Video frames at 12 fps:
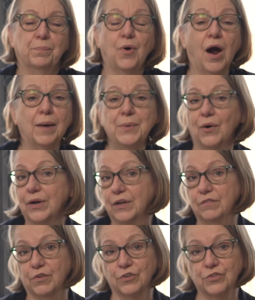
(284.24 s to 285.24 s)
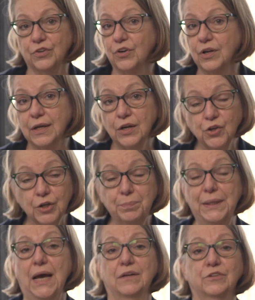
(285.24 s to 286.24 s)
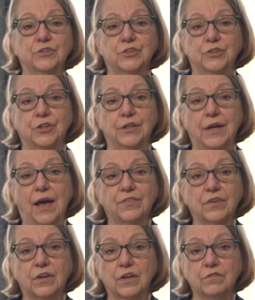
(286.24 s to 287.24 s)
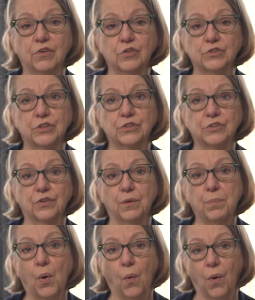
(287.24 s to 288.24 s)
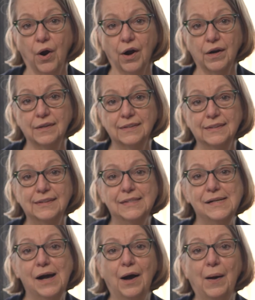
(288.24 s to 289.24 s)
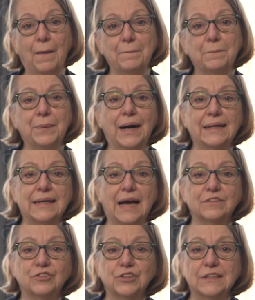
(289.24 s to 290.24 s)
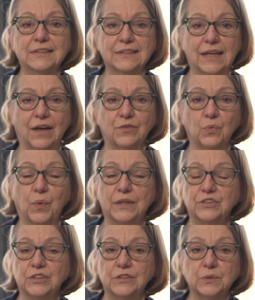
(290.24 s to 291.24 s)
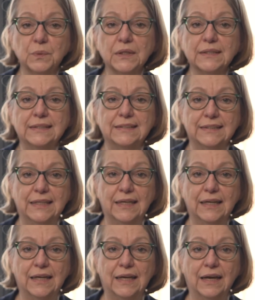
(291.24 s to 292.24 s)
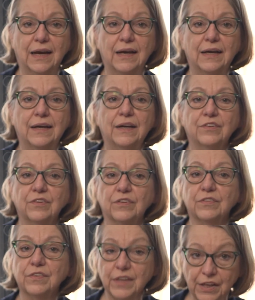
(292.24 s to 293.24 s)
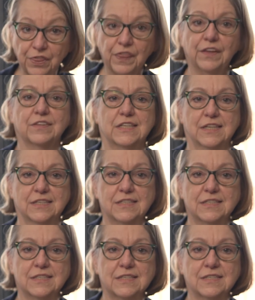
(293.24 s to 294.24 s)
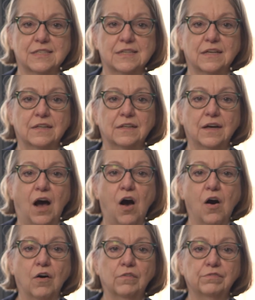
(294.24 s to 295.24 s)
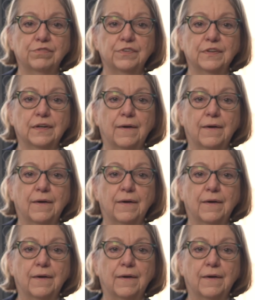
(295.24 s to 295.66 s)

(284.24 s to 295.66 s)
primary conversion could be understood as a conversion to the poor. Uh, but as she says, what she's really seeking is a synthesis of